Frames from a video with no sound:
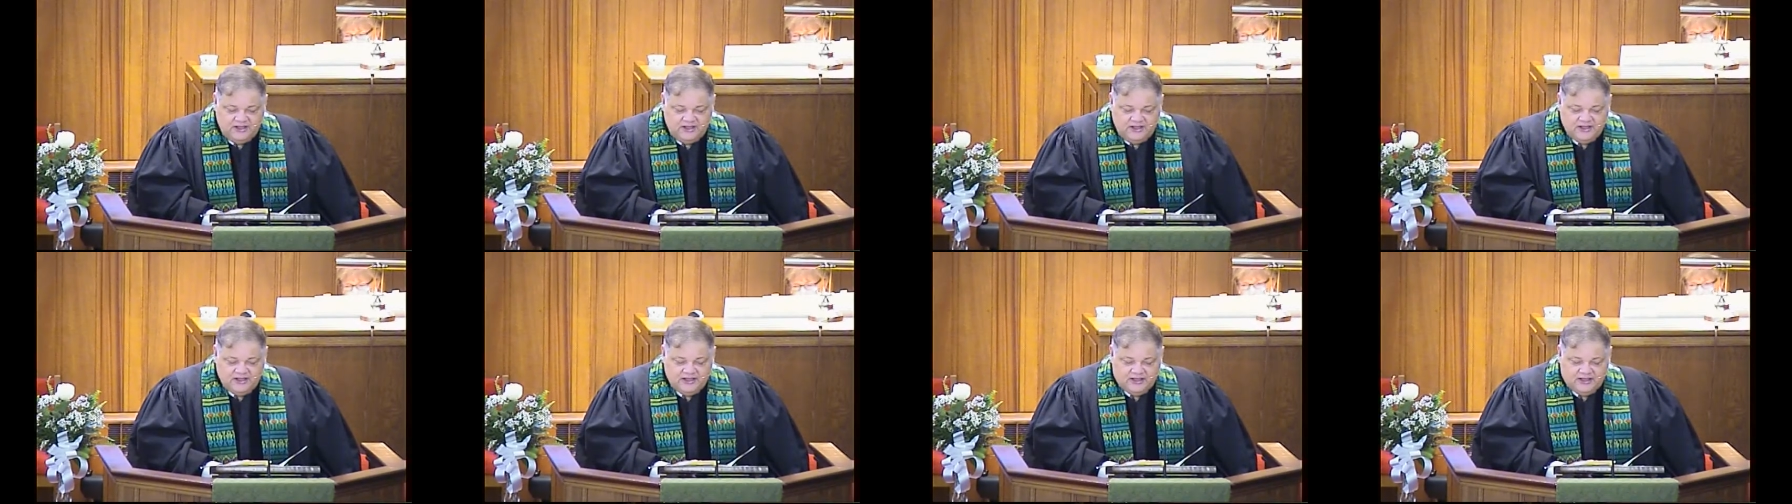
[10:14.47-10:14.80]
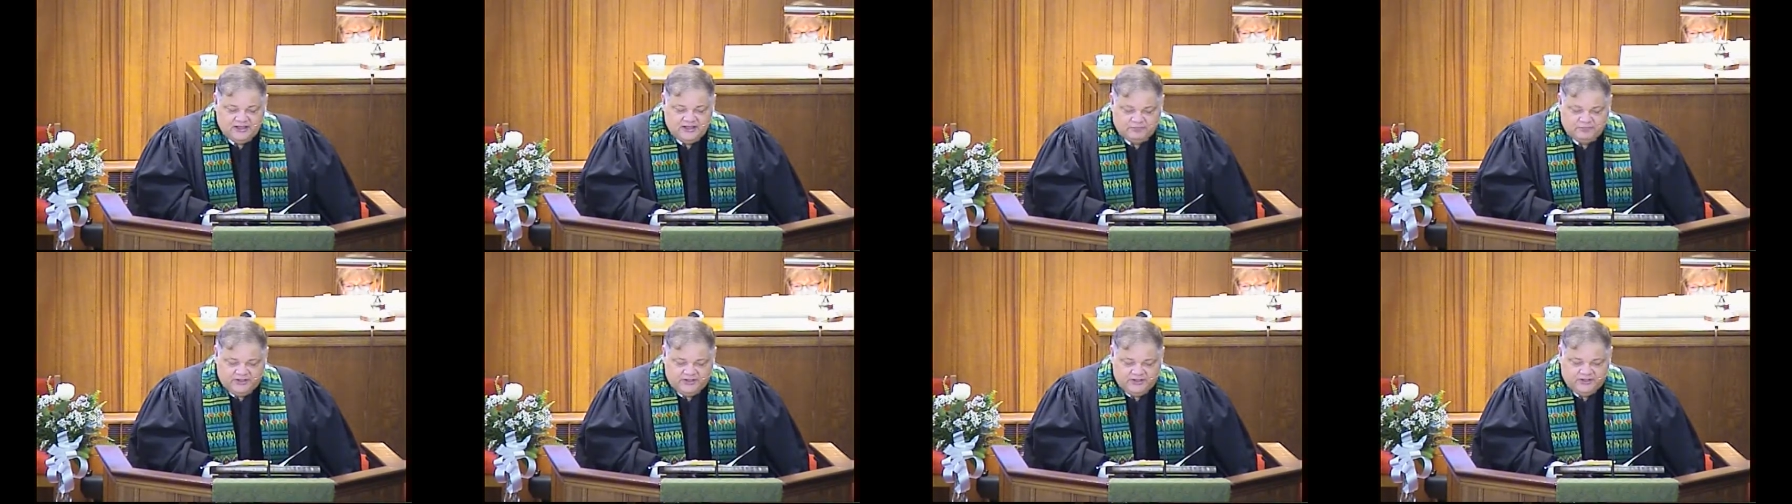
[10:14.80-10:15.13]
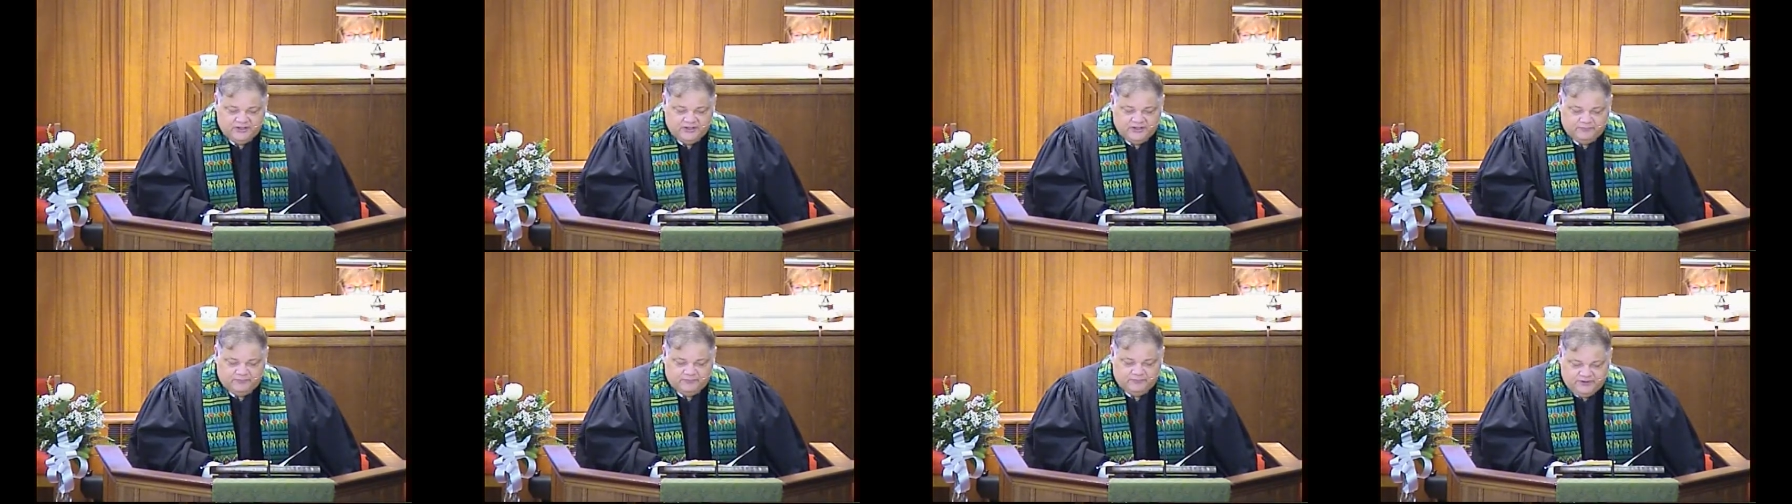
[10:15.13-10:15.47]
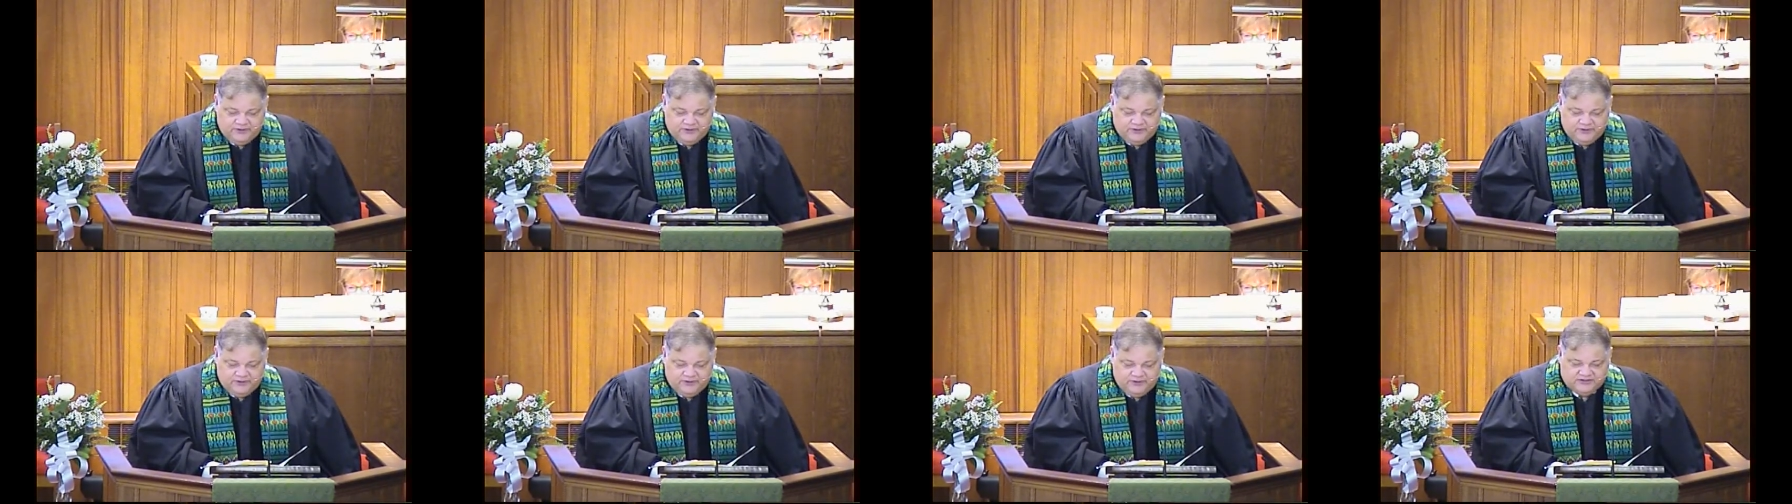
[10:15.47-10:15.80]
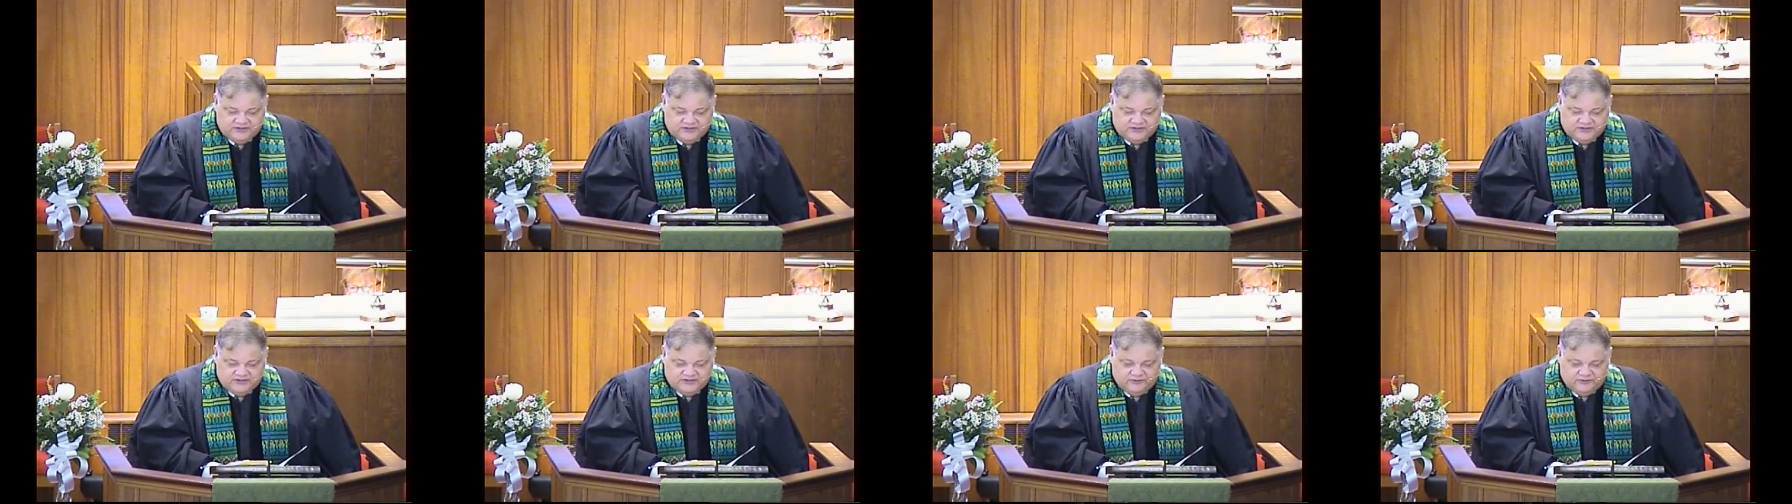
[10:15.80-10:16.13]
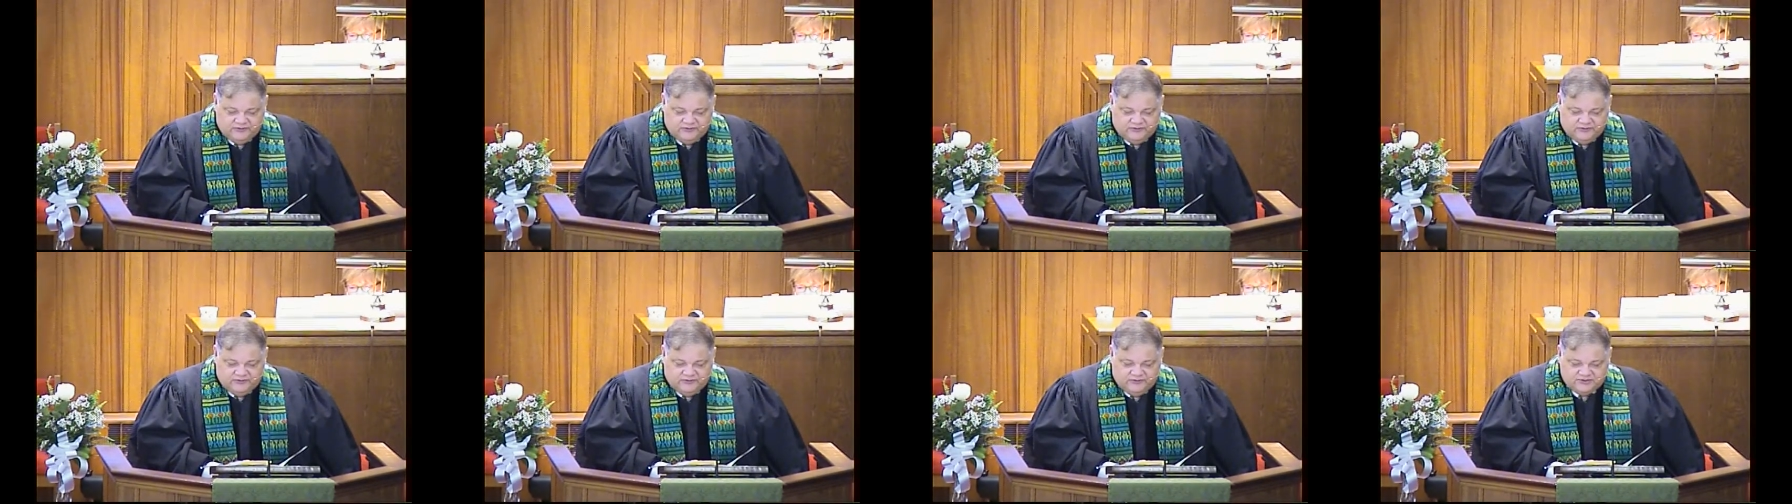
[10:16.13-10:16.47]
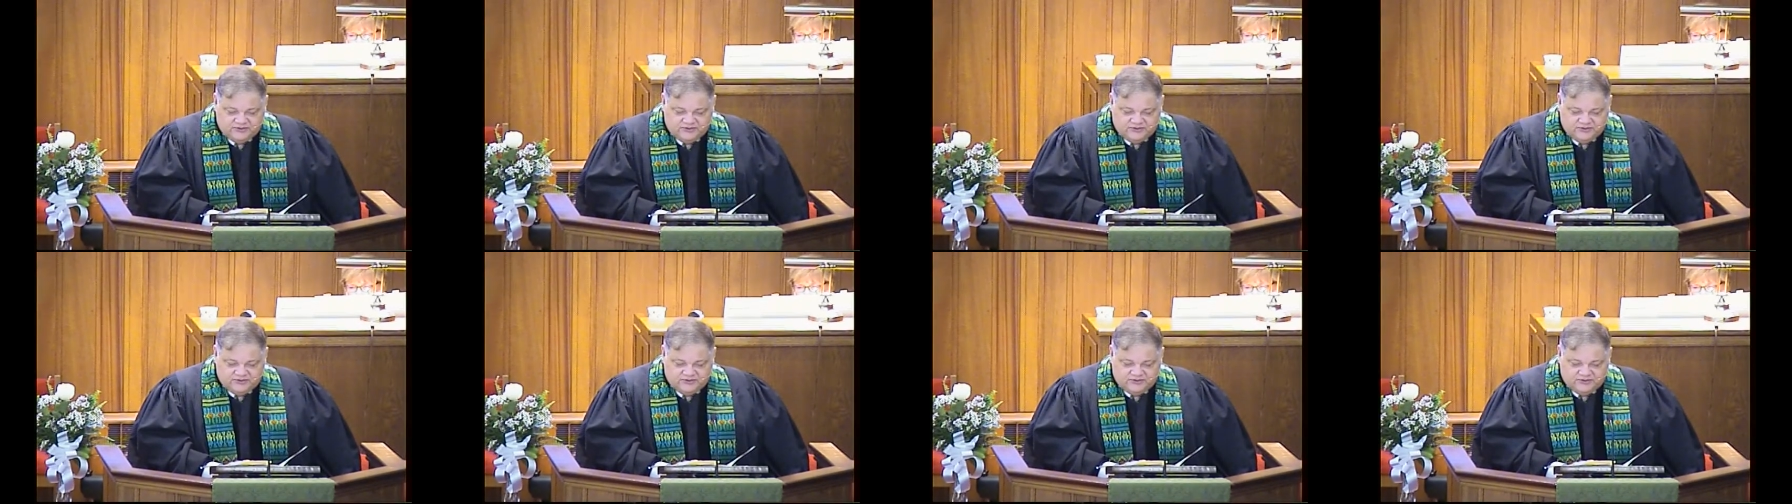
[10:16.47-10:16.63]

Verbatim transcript: and be at peace with your,